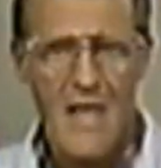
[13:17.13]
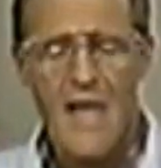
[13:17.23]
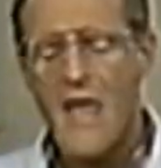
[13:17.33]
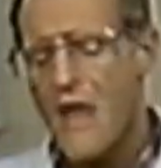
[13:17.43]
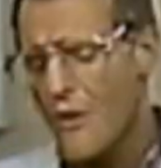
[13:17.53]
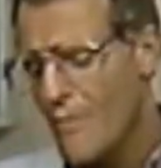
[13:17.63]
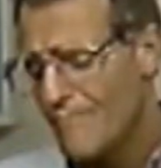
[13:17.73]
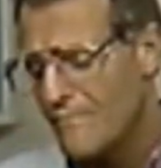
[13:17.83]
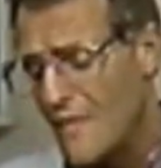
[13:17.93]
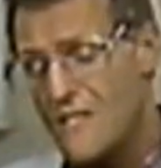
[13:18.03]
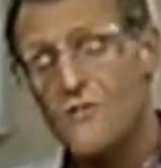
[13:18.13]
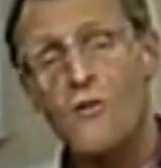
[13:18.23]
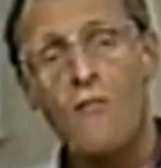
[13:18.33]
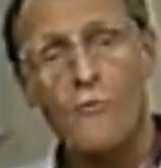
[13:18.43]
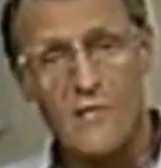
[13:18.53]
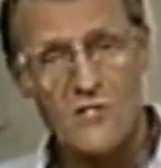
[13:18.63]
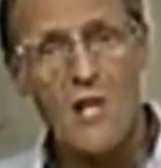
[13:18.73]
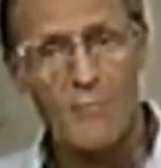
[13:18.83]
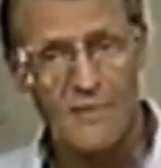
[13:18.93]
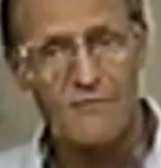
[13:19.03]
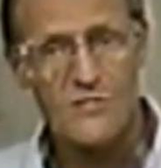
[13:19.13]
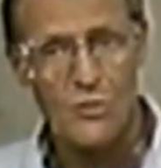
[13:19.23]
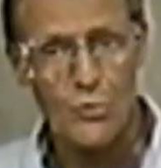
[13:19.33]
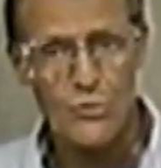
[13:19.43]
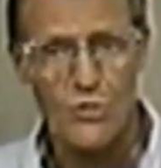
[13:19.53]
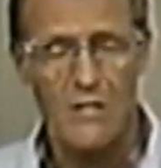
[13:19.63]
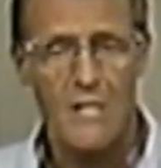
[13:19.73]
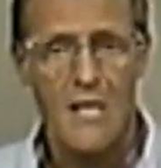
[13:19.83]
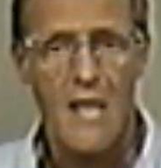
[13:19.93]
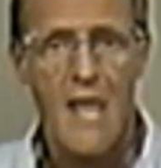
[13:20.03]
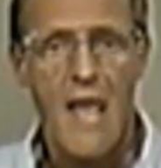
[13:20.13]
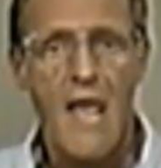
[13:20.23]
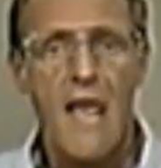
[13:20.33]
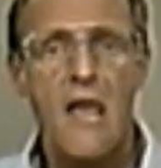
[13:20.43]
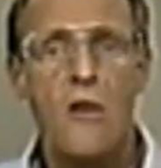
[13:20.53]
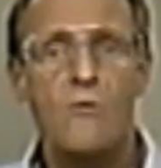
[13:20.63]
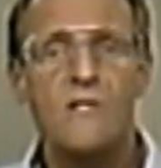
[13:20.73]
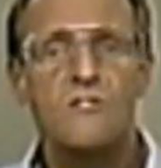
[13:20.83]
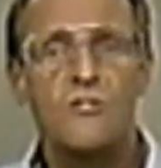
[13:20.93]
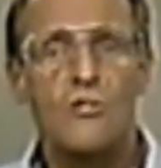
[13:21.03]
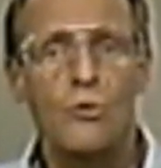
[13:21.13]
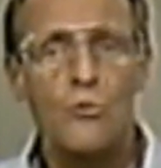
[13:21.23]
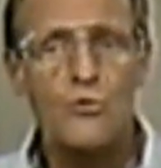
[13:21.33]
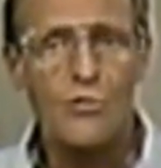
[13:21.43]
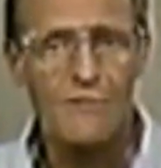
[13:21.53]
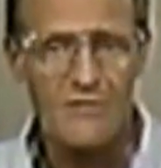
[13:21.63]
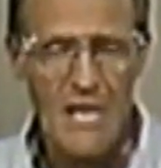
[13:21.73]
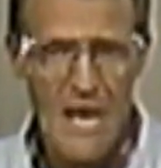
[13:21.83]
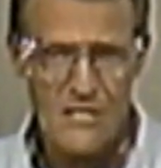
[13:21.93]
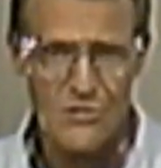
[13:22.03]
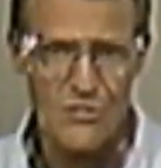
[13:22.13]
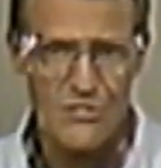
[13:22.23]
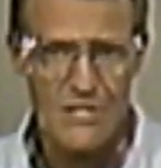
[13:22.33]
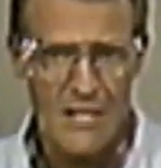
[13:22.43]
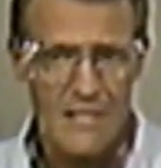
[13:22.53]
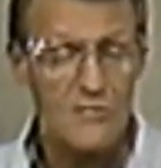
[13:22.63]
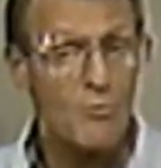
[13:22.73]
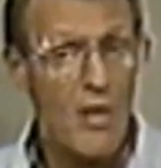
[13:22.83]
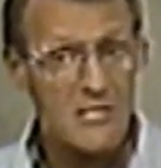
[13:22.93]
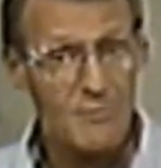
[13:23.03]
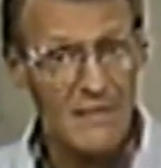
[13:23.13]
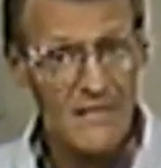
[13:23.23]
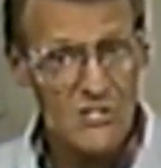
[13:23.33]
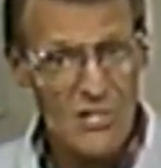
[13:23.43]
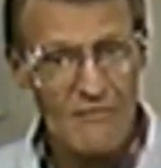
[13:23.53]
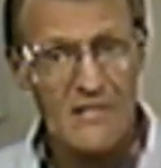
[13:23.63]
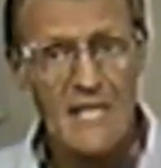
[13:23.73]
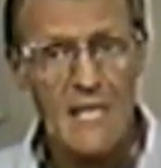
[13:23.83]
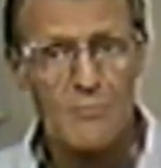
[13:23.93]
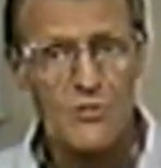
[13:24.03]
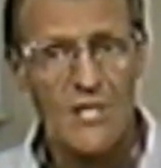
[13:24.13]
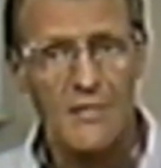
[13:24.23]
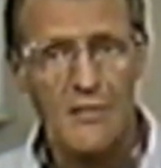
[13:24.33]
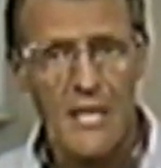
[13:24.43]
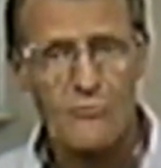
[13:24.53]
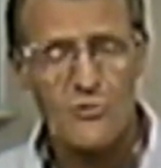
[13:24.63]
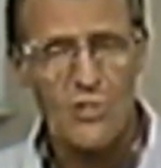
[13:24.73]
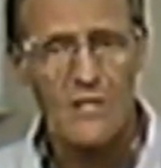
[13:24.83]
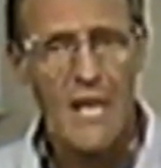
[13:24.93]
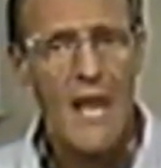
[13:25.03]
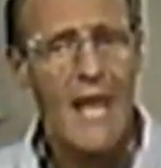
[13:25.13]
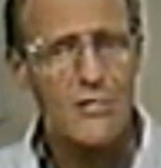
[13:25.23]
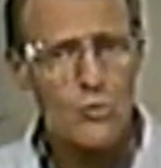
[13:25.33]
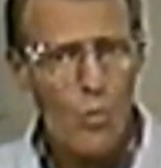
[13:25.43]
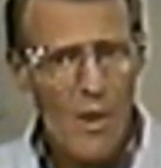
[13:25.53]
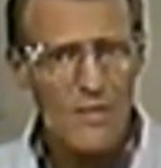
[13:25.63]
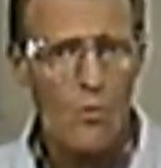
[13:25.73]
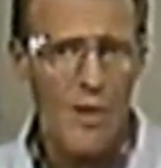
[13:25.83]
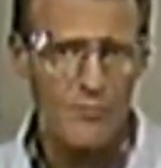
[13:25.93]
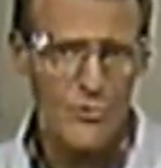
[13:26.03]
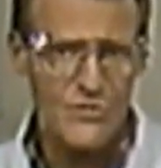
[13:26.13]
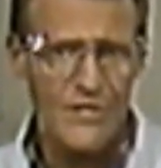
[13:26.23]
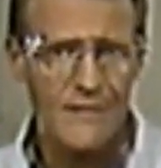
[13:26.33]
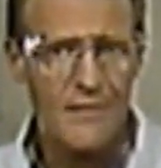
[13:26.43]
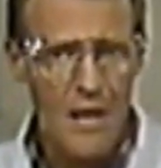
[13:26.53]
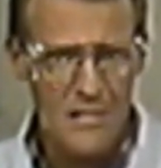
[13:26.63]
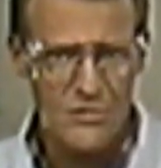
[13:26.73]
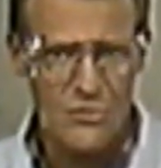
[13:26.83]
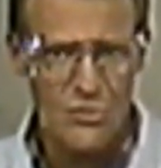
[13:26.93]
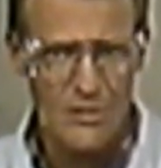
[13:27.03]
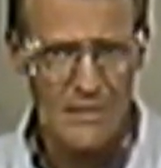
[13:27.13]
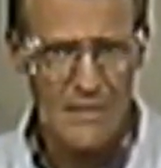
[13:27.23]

Air is another example of a solution. Air is a solution of gases. It's approximately 78% nitrogen and 21% oxygen.